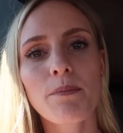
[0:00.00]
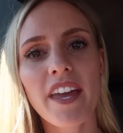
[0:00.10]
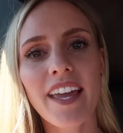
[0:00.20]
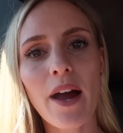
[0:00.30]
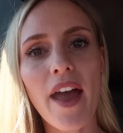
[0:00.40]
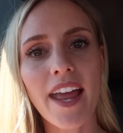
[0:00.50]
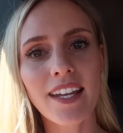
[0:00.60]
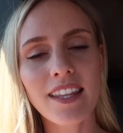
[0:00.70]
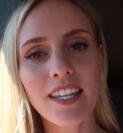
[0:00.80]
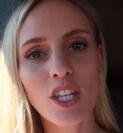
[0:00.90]
could pick out
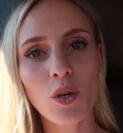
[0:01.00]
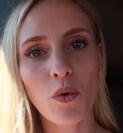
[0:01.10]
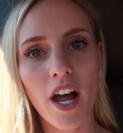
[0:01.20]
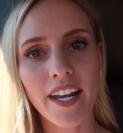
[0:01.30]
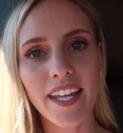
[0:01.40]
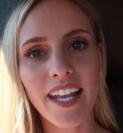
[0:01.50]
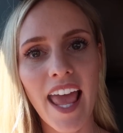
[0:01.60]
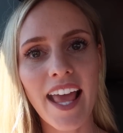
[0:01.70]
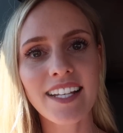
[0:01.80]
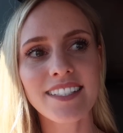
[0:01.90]
anything you wanted
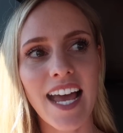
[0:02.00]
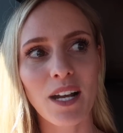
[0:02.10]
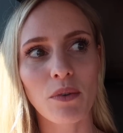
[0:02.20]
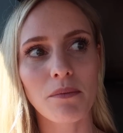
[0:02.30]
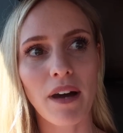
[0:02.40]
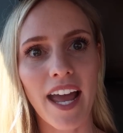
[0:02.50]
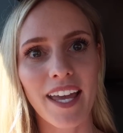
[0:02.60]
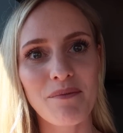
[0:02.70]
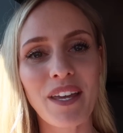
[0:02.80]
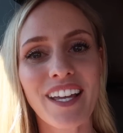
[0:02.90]
and dad would buy
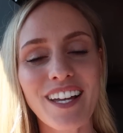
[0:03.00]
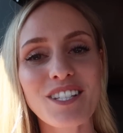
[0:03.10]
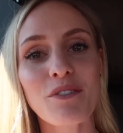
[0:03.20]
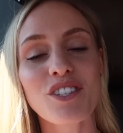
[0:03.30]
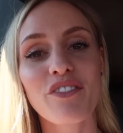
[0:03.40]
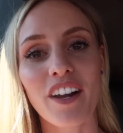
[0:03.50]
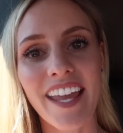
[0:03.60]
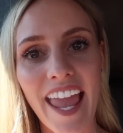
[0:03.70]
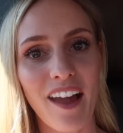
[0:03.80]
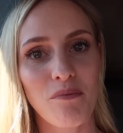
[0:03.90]
it because it was for
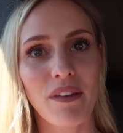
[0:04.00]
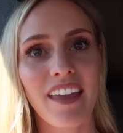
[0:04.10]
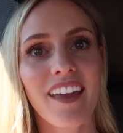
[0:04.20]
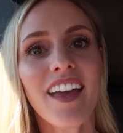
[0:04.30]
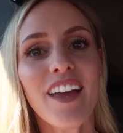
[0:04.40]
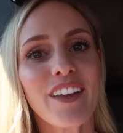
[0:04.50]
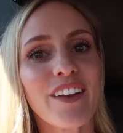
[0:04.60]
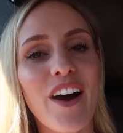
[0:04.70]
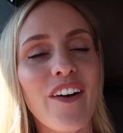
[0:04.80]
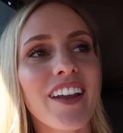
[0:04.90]
camping, you
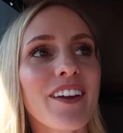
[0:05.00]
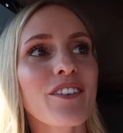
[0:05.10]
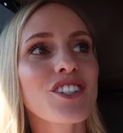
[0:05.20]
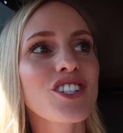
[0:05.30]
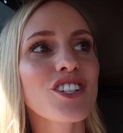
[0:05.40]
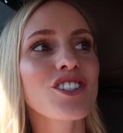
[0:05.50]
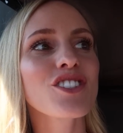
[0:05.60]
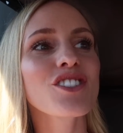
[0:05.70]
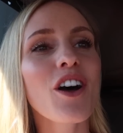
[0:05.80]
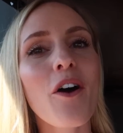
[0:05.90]
know, and it was
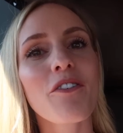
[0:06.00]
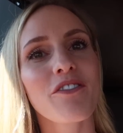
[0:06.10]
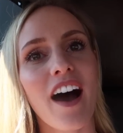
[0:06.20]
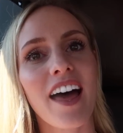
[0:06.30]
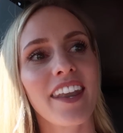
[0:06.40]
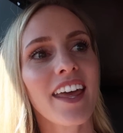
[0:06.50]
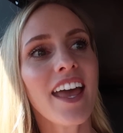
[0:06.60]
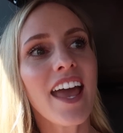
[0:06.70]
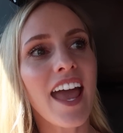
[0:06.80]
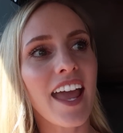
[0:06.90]
just so fun.
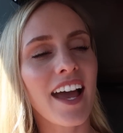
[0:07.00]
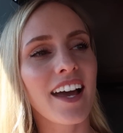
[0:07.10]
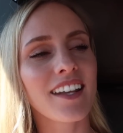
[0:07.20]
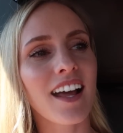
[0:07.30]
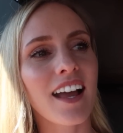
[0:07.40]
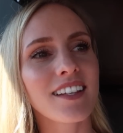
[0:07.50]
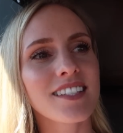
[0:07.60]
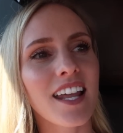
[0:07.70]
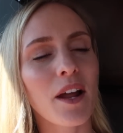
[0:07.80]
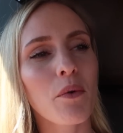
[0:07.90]
And I
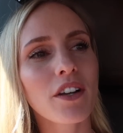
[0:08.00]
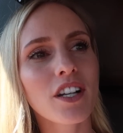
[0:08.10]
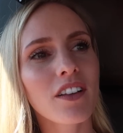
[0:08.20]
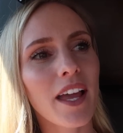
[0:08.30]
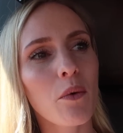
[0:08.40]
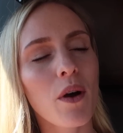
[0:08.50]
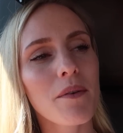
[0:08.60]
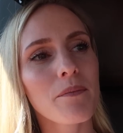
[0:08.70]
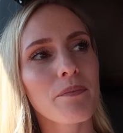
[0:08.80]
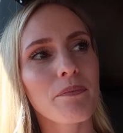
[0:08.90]
said, I wonder like
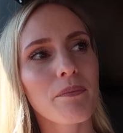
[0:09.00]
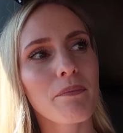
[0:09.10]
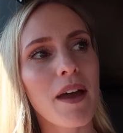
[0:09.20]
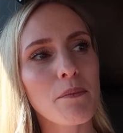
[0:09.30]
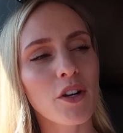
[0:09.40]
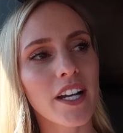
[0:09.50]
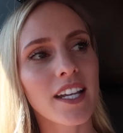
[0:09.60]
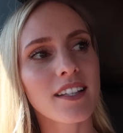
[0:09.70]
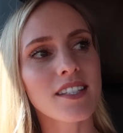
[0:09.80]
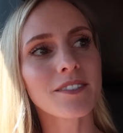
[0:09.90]
what
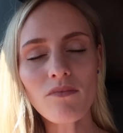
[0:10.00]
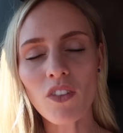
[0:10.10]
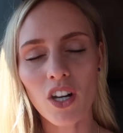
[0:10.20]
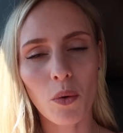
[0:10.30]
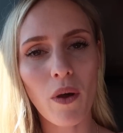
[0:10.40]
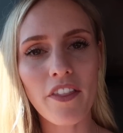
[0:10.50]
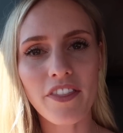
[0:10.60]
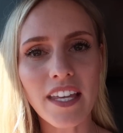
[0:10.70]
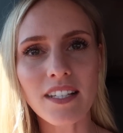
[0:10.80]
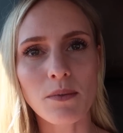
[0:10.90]
memories or what
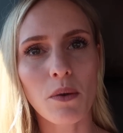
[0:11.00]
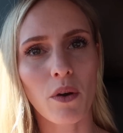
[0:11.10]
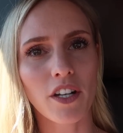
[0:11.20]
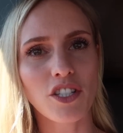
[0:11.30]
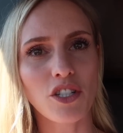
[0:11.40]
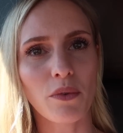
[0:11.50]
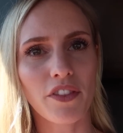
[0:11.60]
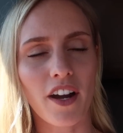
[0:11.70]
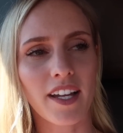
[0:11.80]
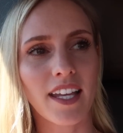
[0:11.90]
things we want to do
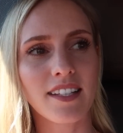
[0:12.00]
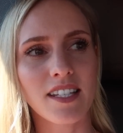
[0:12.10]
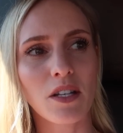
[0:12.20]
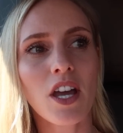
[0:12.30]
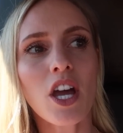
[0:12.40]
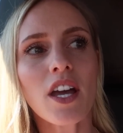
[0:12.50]
with our kids and